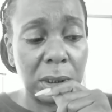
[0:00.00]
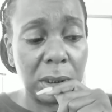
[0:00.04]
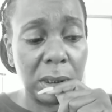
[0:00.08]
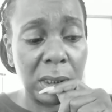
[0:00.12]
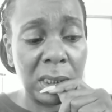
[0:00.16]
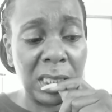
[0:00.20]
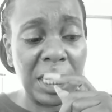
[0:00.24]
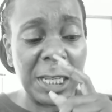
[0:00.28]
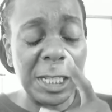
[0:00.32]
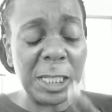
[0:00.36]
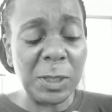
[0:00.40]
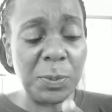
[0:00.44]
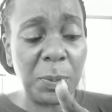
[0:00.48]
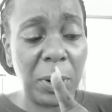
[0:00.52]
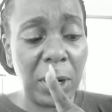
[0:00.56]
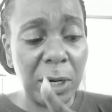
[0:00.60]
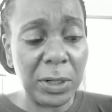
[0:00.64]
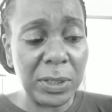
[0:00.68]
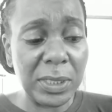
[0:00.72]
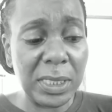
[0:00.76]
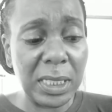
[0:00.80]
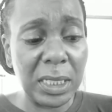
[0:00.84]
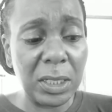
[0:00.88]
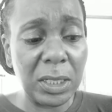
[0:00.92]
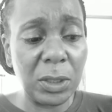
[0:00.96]
this
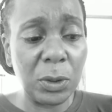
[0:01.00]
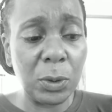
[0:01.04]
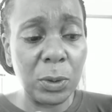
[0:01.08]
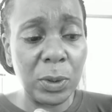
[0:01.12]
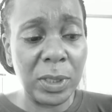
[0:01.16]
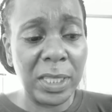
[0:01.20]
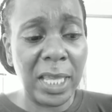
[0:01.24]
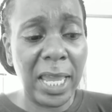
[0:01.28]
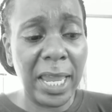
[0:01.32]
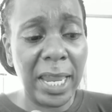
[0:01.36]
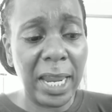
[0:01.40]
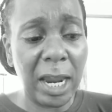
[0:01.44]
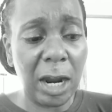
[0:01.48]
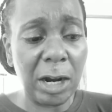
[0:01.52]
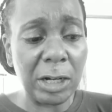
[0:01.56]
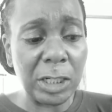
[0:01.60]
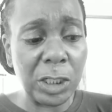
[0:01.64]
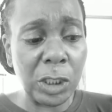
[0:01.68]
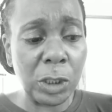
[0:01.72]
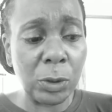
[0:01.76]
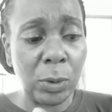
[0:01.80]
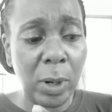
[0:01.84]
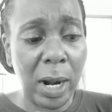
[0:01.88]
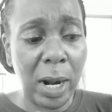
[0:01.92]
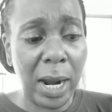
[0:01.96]
person who they are
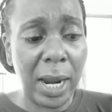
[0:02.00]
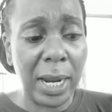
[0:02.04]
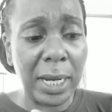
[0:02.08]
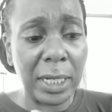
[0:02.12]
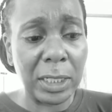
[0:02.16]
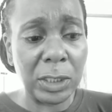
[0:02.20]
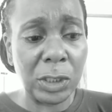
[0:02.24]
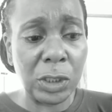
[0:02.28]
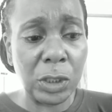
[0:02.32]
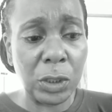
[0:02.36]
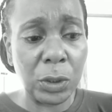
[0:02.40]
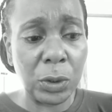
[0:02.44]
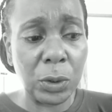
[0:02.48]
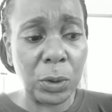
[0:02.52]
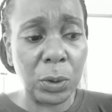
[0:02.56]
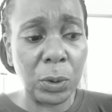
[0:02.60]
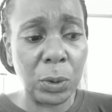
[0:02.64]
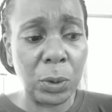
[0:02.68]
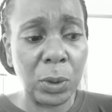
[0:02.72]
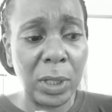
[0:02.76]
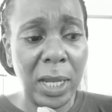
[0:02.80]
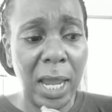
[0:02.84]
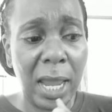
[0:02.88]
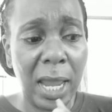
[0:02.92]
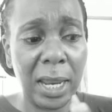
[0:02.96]
trying
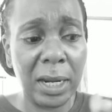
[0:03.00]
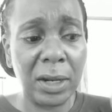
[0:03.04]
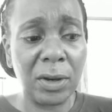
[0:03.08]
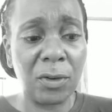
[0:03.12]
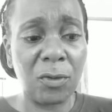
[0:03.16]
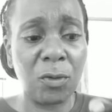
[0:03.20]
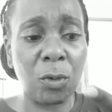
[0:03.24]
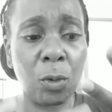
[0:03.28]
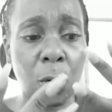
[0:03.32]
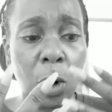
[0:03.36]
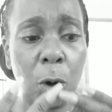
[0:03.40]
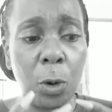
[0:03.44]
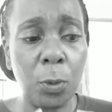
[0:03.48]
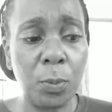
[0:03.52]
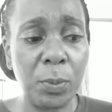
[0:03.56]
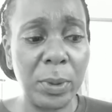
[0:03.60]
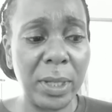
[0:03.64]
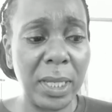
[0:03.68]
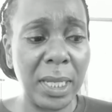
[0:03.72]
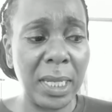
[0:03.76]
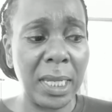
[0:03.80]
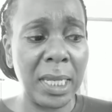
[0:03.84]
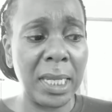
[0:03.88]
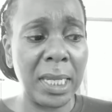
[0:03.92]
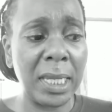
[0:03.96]
to kind of rope
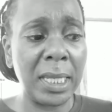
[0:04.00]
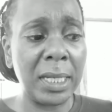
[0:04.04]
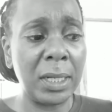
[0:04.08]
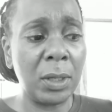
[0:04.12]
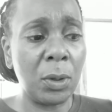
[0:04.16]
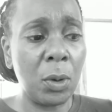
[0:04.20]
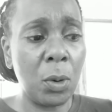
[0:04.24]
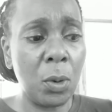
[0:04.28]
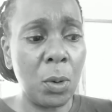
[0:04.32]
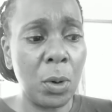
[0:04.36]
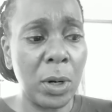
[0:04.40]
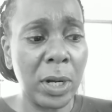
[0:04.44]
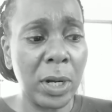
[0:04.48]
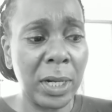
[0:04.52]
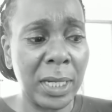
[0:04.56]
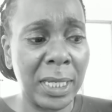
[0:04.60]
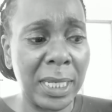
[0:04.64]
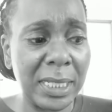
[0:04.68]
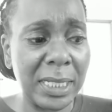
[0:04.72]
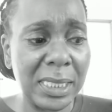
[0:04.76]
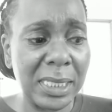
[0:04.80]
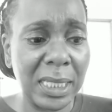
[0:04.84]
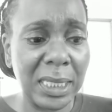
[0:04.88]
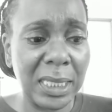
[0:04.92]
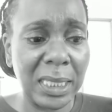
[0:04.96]
in or
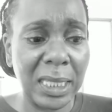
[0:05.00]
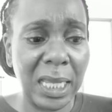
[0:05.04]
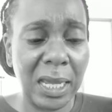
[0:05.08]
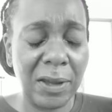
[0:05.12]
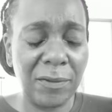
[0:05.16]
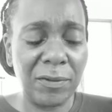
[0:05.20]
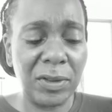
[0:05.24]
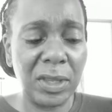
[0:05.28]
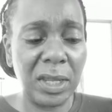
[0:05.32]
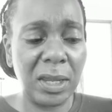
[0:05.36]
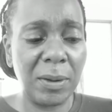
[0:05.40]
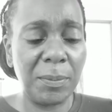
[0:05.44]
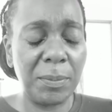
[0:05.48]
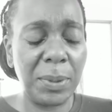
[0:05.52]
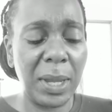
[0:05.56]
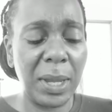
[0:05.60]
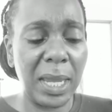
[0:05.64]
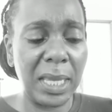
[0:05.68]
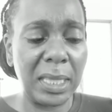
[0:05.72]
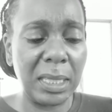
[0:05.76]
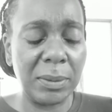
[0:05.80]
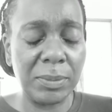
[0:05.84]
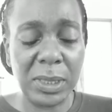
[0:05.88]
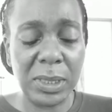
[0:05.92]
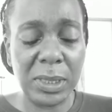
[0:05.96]
get to love them,
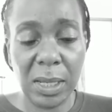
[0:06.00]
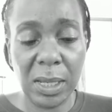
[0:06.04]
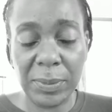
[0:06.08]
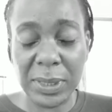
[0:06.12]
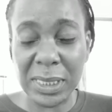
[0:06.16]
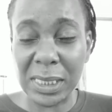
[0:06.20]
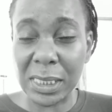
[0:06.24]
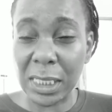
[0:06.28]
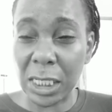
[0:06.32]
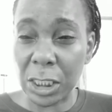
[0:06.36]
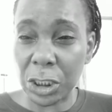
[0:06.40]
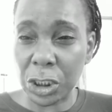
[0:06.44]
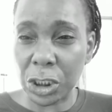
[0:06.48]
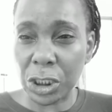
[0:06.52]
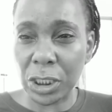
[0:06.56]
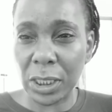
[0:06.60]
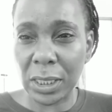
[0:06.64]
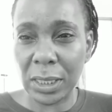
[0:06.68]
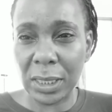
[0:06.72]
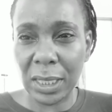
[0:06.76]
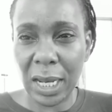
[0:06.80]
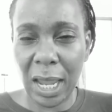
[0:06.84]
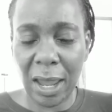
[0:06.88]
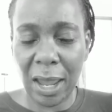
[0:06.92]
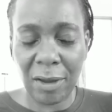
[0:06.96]
pay them some
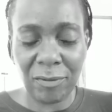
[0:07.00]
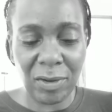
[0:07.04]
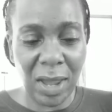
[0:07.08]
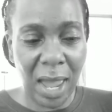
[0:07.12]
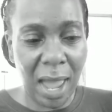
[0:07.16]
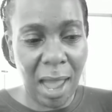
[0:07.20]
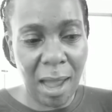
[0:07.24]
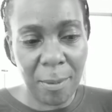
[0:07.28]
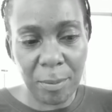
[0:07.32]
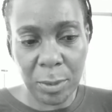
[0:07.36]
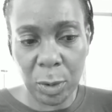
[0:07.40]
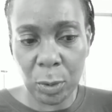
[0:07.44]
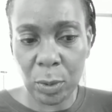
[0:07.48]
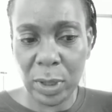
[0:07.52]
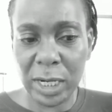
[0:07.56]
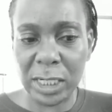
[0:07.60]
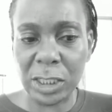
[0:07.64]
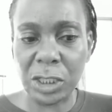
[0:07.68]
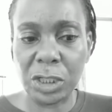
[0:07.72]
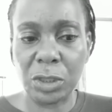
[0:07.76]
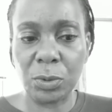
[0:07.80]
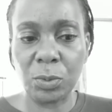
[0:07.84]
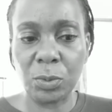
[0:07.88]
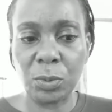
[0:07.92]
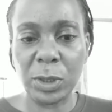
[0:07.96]
attention, have
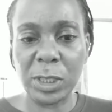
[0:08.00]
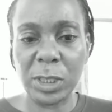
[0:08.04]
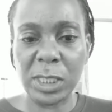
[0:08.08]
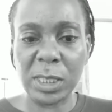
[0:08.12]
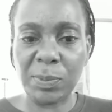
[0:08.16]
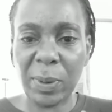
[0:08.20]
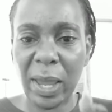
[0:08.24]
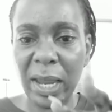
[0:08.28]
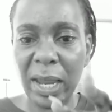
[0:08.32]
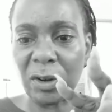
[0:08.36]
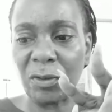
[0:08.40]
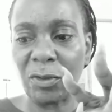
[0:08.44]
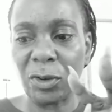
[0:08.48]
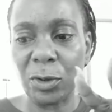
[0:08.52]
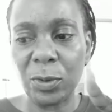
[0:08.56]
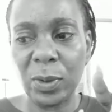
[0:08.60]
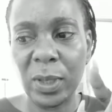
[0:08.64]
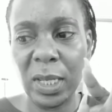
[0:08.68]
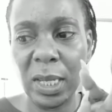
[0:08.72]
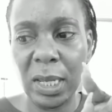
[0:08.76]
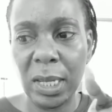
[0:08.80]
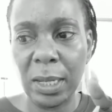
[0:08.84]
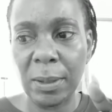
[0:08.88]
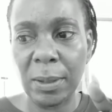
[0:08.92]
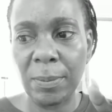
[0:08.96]
admiration, respect for
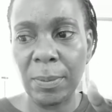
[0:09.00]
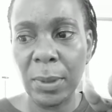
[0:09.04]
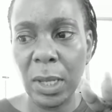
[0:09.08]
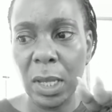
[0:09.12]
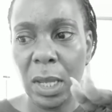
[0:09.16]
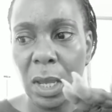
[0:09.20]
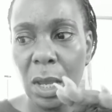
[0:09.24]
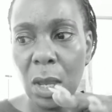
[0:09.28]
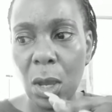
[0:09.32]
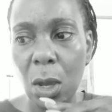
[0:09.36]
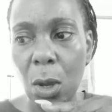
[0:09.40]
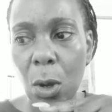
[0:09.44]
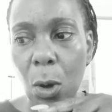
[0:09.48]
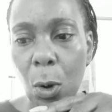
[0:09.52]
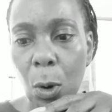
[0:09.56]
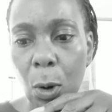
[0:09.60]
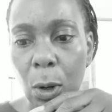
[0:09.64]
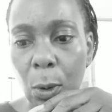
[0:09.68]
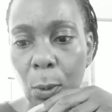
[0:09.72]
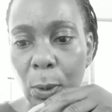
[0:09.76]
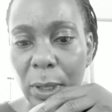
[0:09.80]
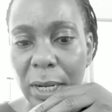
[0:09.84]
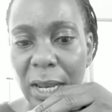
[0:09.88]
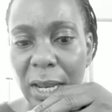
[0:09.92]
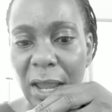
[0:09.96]
them,
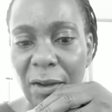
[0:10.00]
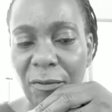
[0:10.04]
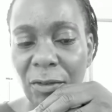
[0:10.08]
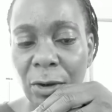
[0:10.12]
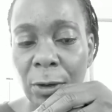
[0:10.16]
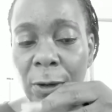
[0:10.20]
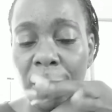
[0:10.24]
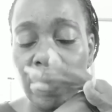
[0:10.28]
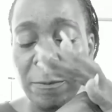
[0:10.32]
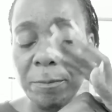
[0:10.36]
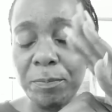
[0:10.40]
or whatever.